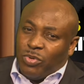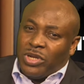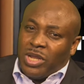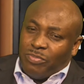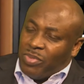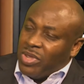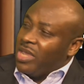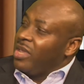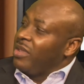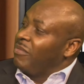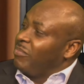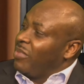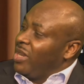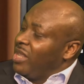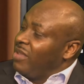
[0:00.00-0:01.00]
they
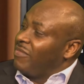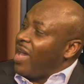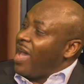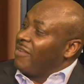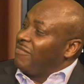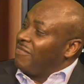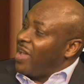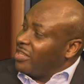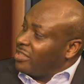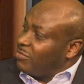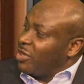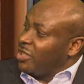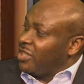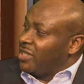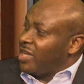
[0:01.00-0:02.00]
believe
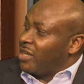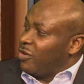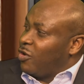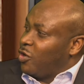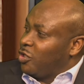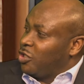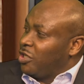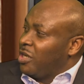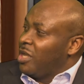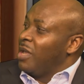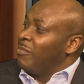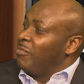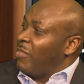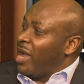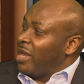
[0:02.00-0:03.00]
advancement in technology
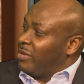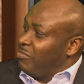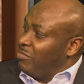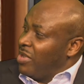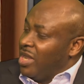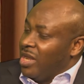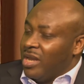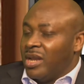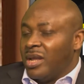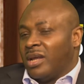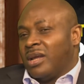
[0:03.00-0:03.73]
might mean